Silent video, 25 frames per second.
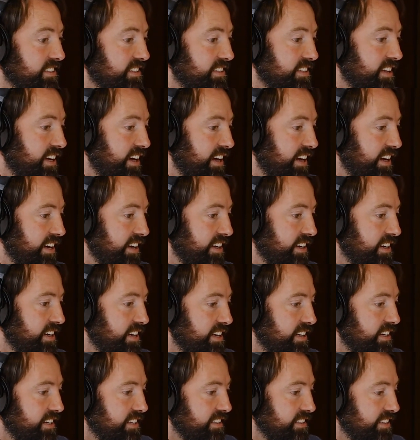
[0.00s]
is a
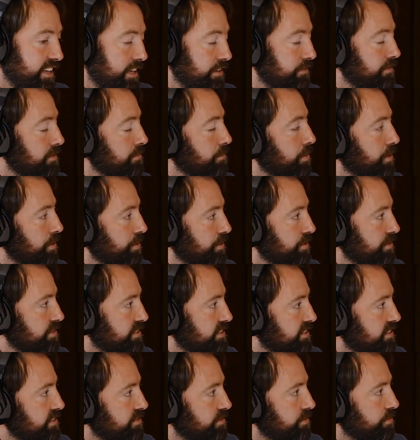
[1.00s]
self-imposed